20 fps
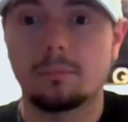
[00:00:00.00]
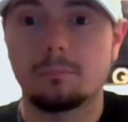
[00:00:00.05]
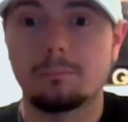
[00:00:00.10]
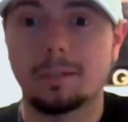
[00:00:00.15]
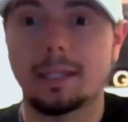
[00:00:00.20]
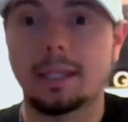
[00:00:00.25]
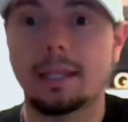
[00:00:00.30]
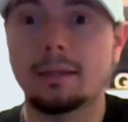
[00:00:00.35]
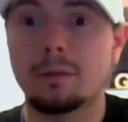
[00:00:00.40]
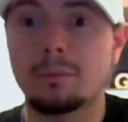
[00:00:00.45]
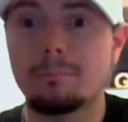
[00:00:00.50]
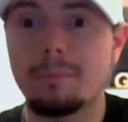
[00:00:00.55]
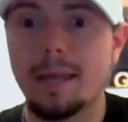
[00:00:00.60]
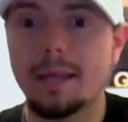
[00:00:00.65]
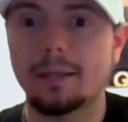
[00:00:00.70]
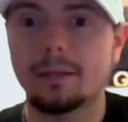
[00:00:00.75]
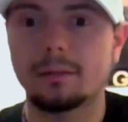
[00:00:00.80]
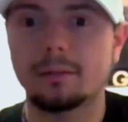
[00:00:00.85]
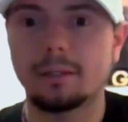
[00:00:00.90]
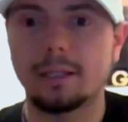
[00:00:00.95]
Mikaela
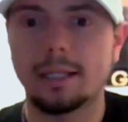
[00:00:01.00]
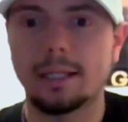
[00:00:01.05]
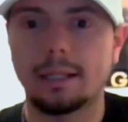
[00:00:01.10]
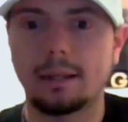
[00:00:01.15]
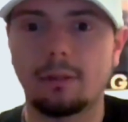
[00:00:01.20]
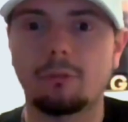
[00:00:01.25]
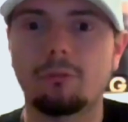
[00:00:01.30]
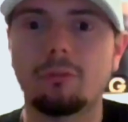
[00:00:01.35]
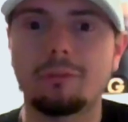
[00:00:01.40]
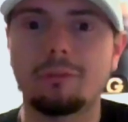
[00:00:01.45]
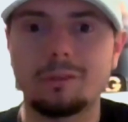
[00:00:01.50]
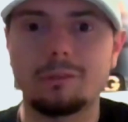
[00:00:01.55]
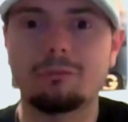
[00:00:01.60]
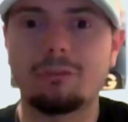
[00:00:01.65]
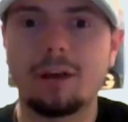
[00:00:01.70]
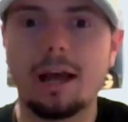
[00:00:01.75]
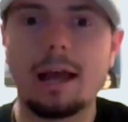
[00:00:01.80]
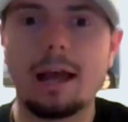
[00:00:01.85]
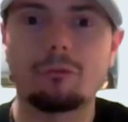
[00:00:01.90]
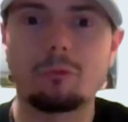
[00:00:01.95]
Mayer lands
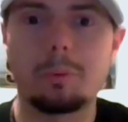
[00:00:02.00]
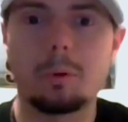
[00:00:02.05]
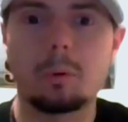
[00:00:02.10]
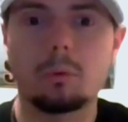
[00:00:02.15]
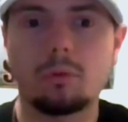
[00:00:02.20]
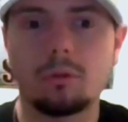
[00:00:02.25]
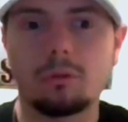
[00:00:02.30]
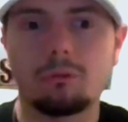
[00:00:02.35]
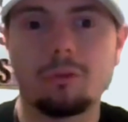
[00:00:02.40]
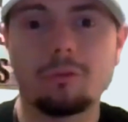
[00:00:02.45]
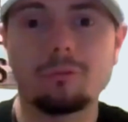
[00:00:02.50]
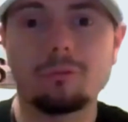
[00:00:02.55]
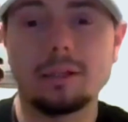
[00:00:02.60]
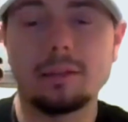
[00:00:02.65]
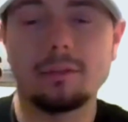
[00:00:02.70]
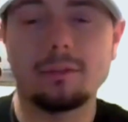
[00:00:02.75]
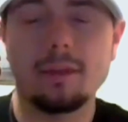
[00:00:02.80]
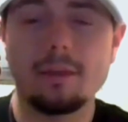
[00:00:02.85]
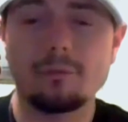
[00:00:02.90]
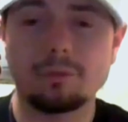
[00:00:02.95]
55 opposed to
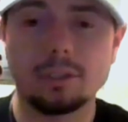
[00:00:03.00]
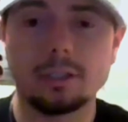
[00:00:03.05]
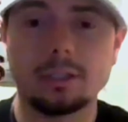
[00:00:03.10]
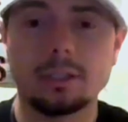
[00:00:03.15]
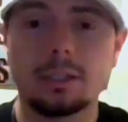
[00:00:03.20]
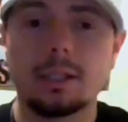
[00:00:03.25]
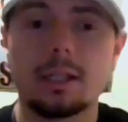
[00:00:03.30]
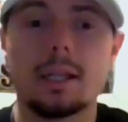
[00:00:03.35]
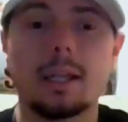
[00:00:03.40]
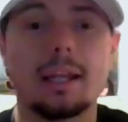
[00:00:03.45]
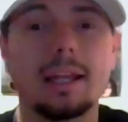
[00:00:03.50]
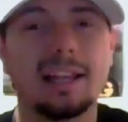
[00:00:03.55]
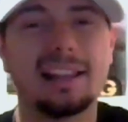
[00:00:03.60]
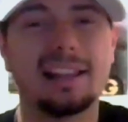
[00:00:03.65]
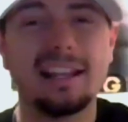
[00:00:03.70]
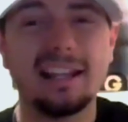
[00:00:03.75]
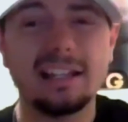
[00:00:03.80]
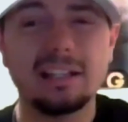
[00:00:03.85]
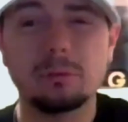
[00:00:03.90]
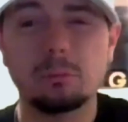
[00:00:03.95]
57, and
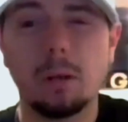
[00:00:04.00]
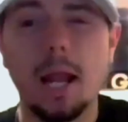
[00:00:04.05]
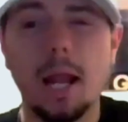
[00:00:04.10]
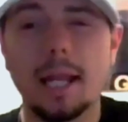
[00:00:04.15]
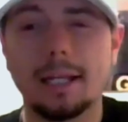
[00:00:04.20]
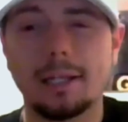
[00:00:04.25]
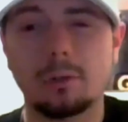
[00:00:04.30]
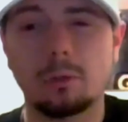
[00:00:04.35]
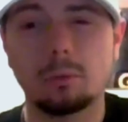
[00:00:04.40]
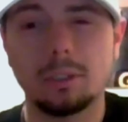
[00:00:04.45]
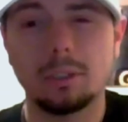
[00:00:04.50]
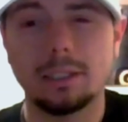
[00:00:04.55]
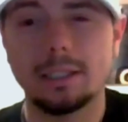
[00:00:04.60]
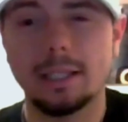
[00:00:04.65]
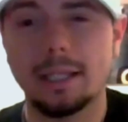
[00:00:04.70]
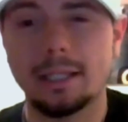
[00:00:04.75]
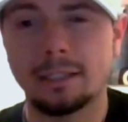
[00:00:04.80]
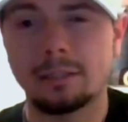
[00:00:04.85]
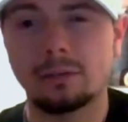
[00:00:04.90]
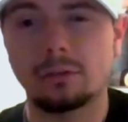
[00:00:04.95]
Sandy Ryan only
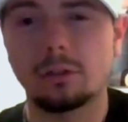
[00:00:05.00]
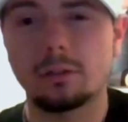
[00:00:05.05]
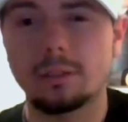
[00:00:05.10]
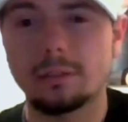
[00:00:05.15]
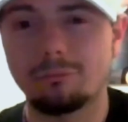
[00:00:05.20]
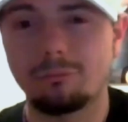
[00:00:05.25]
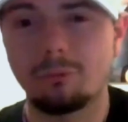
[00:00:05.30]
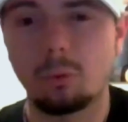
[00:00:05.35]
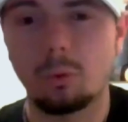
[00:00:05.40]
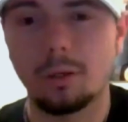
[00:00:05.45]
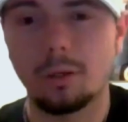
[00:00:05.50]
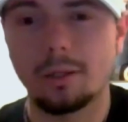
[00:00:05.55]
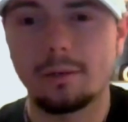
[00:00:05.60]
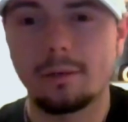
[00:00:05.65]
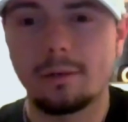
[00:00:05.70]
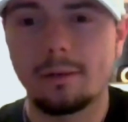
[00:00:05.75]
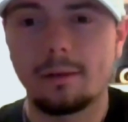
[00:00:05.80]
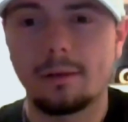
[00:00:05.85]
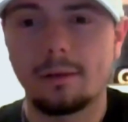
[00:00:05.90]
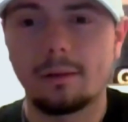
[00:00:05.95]
landed 34.
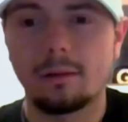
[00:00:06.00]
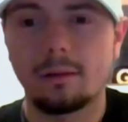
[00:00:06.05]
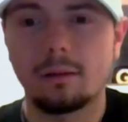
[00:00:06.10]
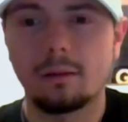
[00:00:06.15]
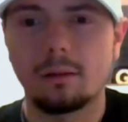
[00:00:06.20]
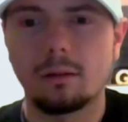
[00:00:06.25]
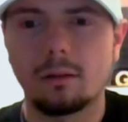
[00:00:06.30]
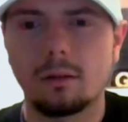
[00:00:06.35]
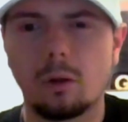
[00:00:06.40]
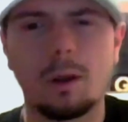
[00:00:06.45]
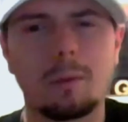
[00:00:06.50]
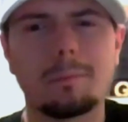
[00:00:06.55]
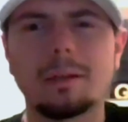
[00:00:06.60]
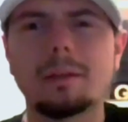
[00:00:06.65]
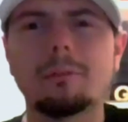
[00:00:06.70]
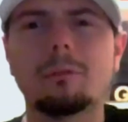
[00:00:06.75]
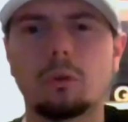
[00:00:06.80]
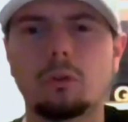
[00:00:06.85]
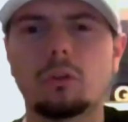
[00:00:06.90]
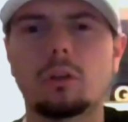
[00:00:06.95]
Or I
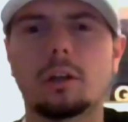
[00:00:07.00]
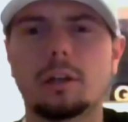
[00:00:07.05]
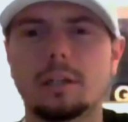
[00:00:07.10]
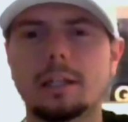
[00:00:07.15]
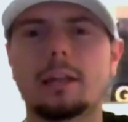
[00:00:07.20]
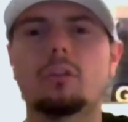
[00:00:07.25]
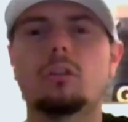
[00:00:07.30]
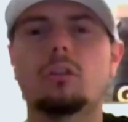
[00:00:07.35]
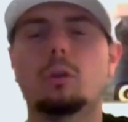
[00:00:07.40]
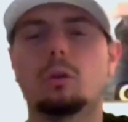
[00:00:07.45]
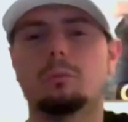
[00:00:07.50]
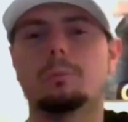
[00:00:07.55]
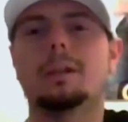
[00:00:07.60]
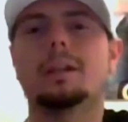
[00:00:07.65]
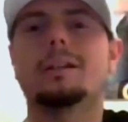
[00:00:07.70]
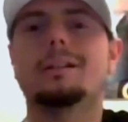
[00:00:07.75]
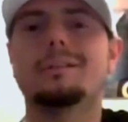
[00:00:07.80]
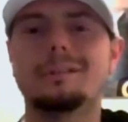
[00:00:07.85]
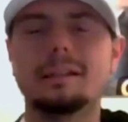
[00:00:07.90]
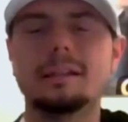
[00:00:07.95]
believe it was 30, excuse
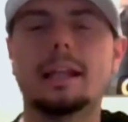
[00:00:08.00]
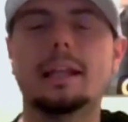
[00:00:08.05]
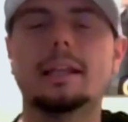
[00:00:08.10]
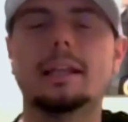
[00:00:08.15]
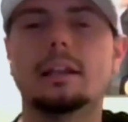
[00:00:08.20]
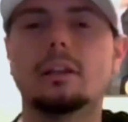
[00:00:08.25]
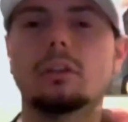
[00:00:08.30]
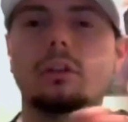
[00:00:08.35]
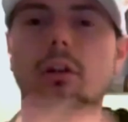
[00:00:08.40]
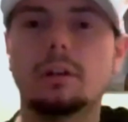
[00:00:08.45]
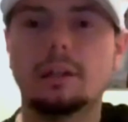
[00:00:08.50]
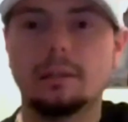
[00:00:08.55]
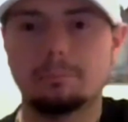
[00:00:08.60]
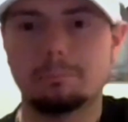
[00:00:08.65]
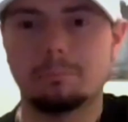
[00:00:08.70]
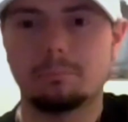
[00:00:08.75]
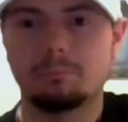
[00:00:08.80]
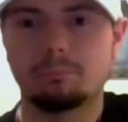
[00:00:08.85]
me. She landed 30